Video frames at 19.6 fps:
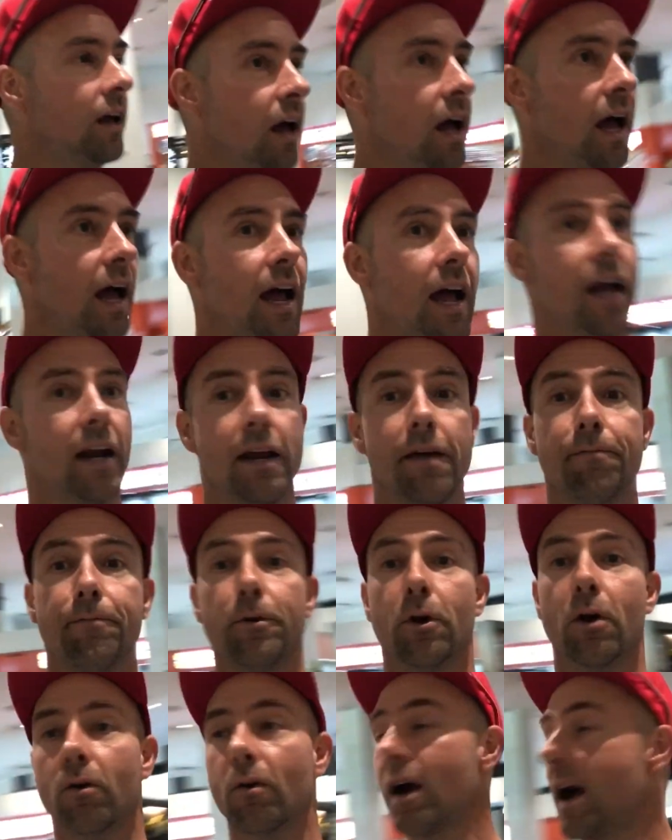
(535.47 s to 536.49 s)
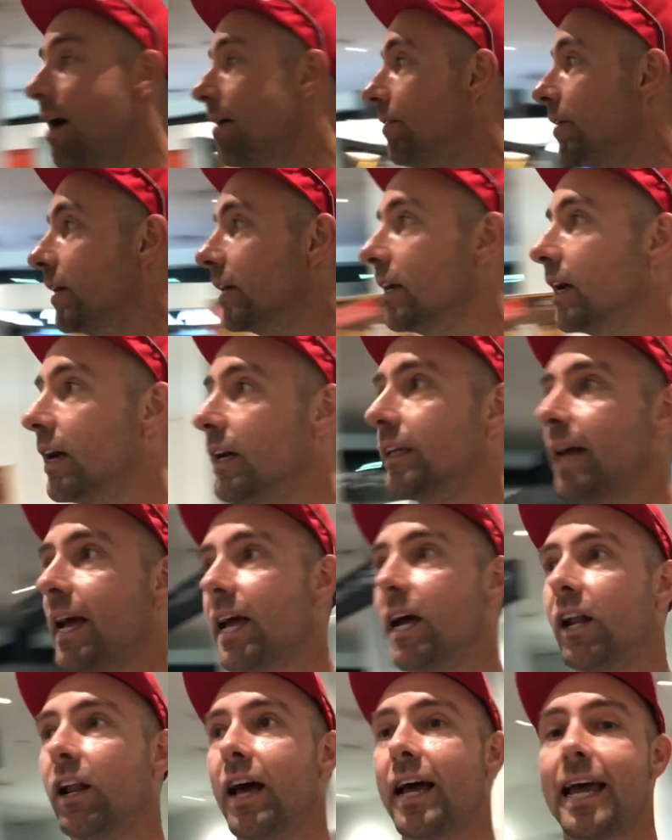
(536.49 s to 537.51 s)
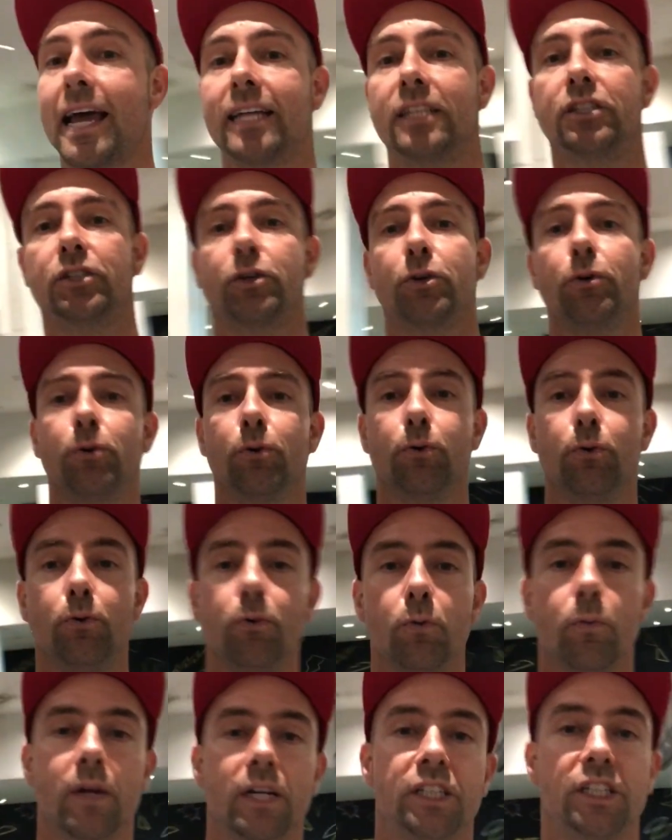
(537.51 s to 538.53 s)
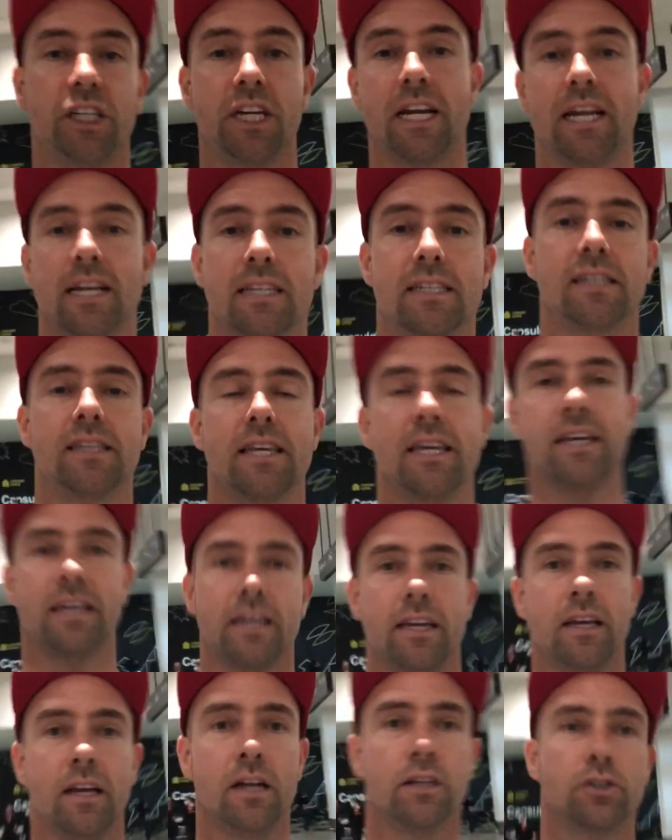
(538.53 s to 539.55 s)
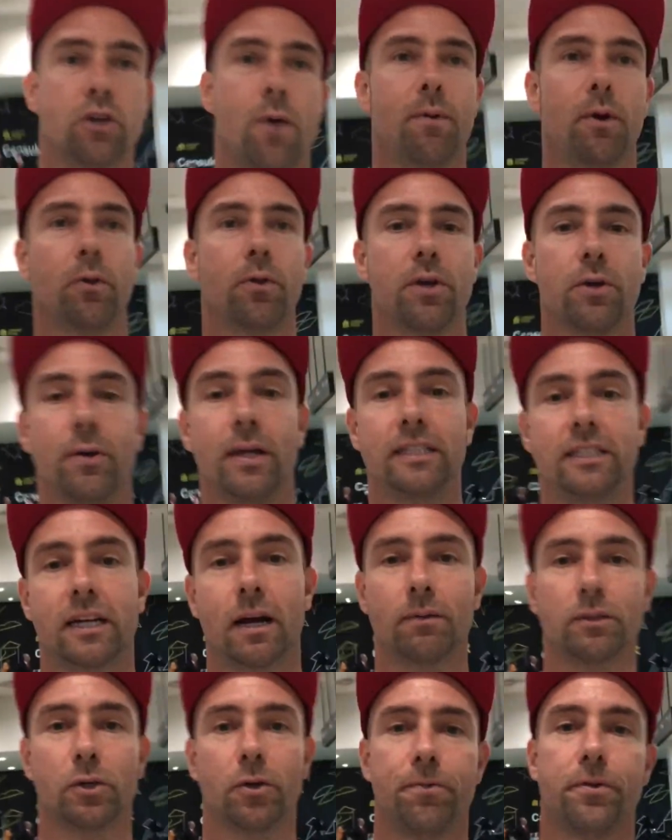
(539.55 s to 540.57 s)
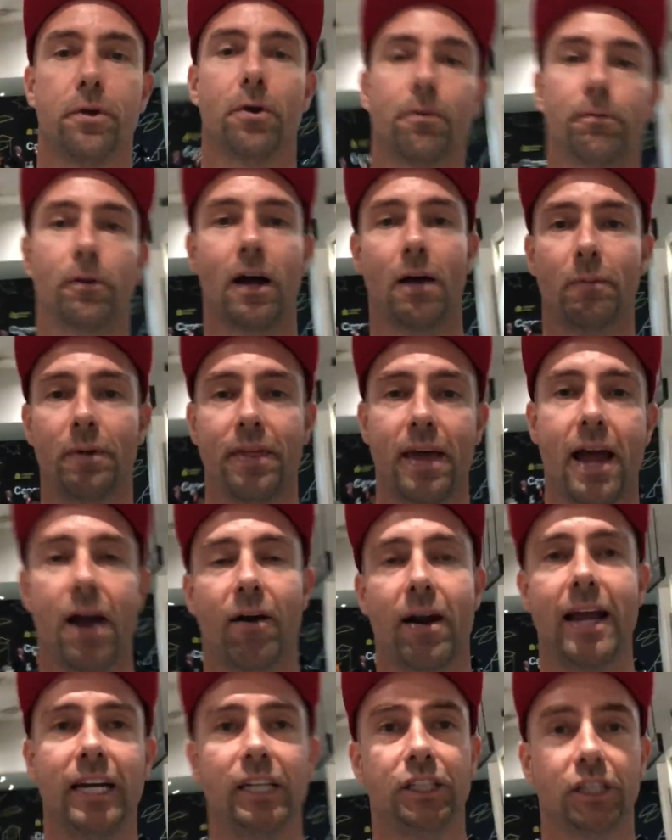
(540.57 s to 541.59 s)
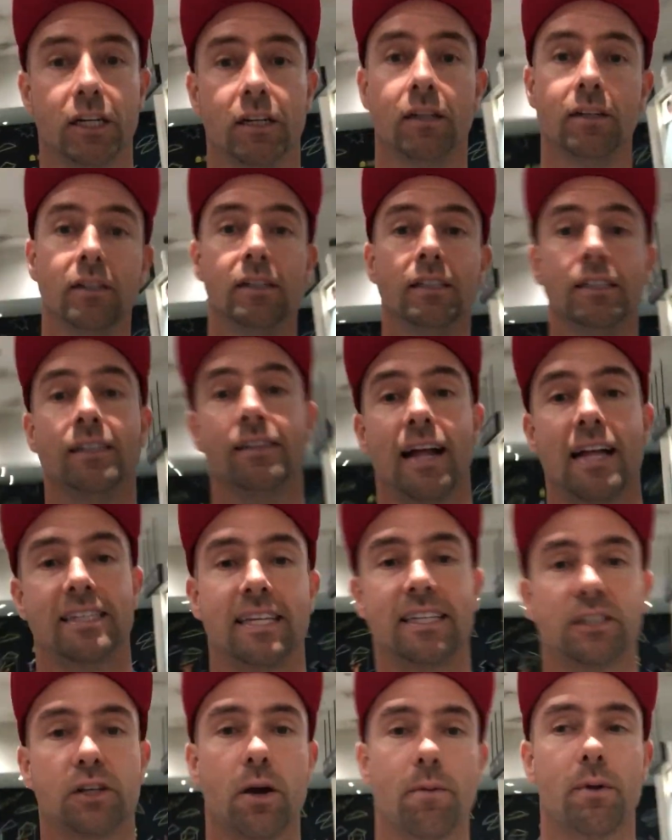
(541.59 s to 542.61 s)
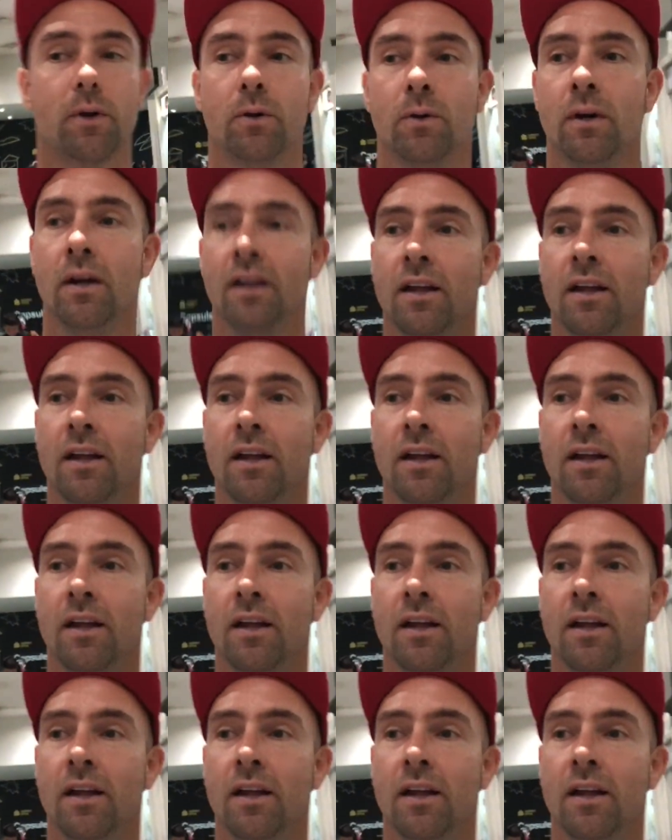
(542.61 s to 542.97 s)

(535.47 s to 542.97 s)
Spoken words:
And if you're arriving at KLIA2, which is the terminal that you need to come to if you're flying with Air Asia, that's this terminal.